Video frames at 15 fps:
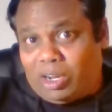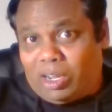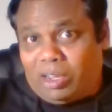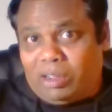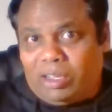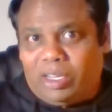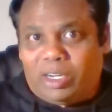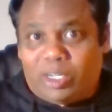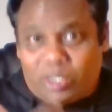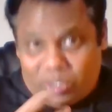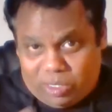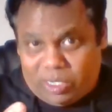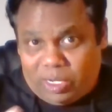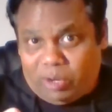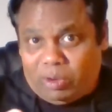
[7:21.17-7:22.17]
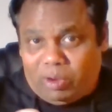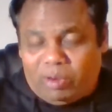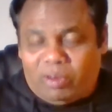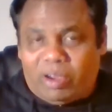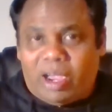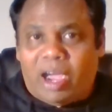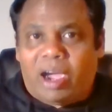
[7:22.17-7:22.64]

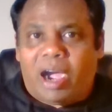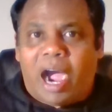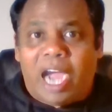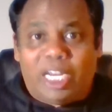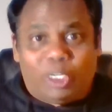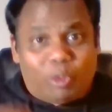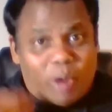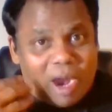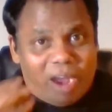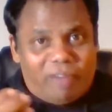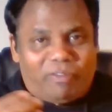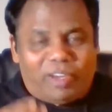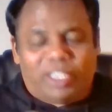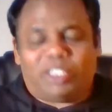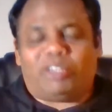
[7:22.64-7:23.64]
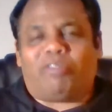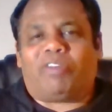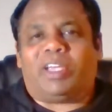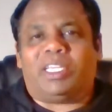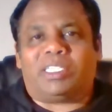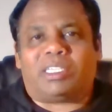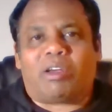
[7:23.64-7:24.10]
eye to eye, face to
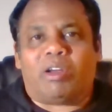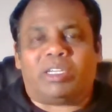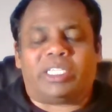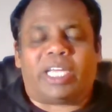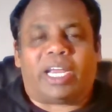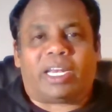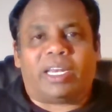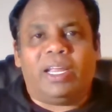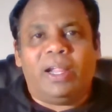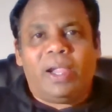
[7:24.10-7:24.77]
face contact.